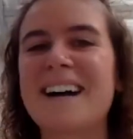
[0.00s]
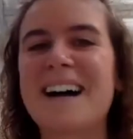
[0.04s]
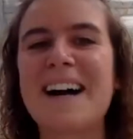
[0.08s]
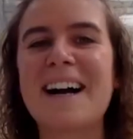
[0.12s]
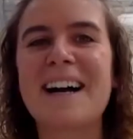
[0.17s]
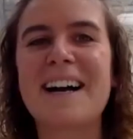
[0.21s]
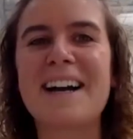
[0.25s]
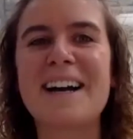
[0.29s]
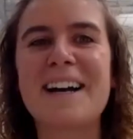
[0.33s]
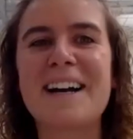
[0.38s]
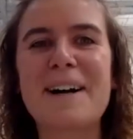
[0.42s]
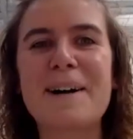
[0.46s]

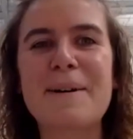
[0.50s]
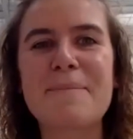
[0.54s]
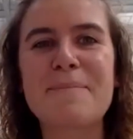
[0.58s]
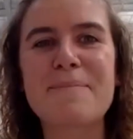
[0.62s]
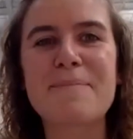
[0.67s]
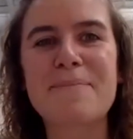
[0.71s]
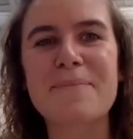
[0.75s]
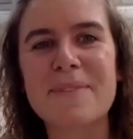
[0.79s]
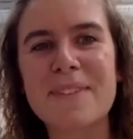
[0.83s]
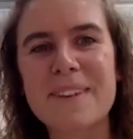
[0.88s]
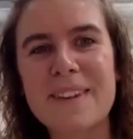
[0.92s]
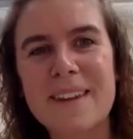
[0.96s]

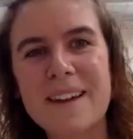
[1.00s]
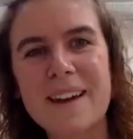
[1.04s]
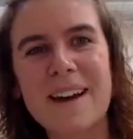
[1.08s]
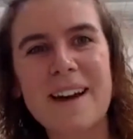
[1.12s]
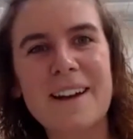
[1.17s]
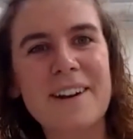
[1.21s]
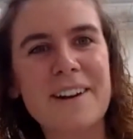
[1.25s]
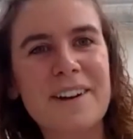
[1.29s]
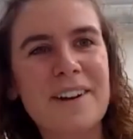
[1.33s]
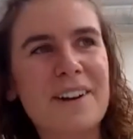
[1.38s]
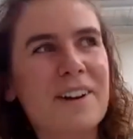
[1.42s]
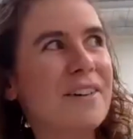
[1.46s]
I
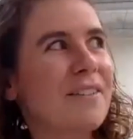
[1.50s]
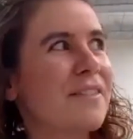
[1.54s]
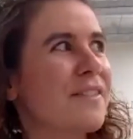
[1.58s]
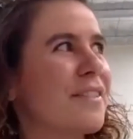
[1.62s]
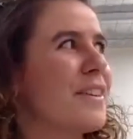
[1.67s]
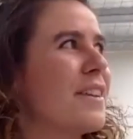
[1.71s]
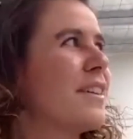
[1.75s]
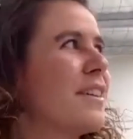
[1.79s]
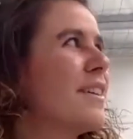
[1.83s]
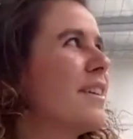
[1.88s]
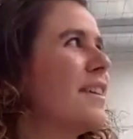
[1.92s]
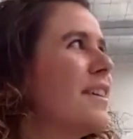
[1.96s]
don't know if
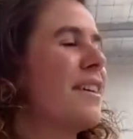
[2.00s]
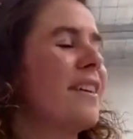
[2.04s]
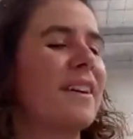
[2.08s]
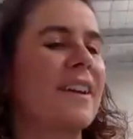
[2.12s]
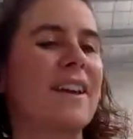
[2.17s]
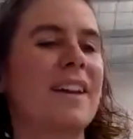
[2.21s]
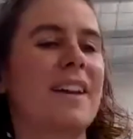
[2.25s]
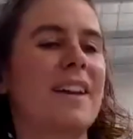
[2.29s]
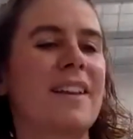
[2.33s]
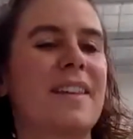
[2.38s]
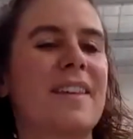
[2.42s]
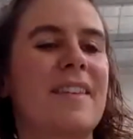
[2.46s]
you
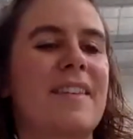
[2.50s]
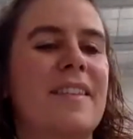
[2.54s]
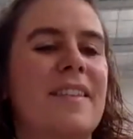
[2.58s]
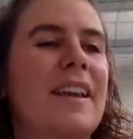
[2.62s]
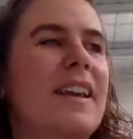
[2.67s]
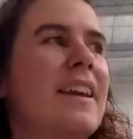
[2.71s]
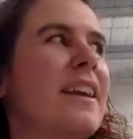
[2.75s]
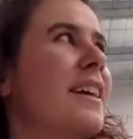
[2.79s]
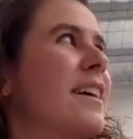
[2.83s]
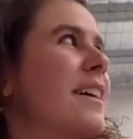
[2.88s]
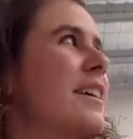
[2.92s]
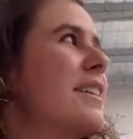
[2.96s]
can
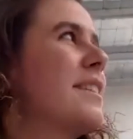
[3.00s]
see it.